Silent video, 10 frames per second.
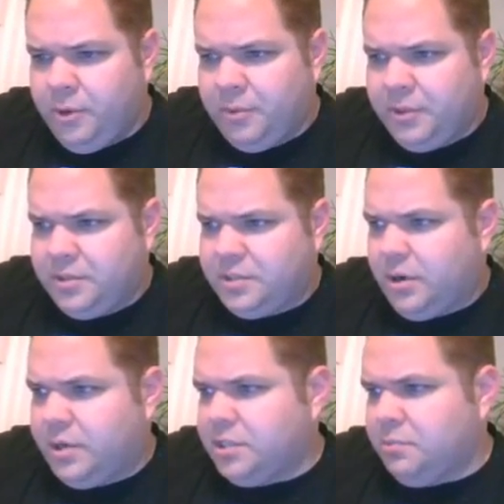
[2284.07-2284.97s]
Book pictures. All
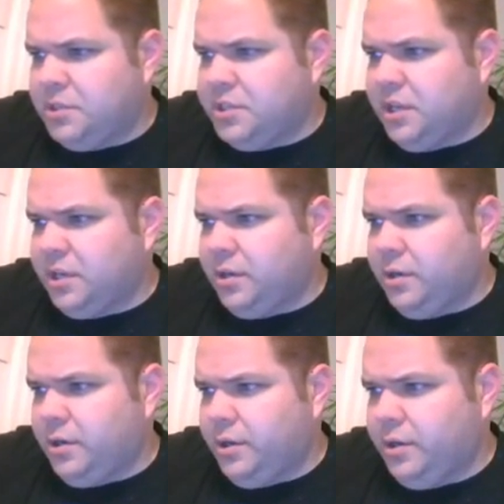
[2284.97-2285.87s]
right, so let me check
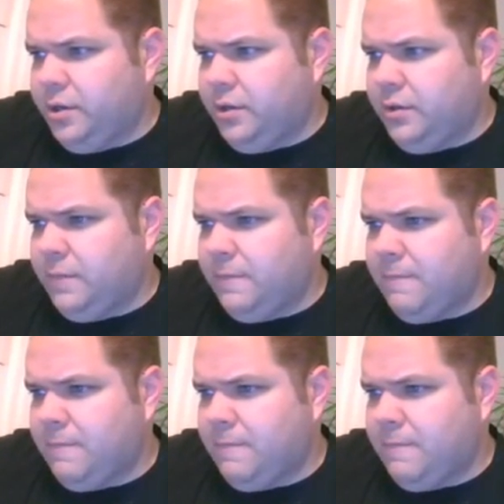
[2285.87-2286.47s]
on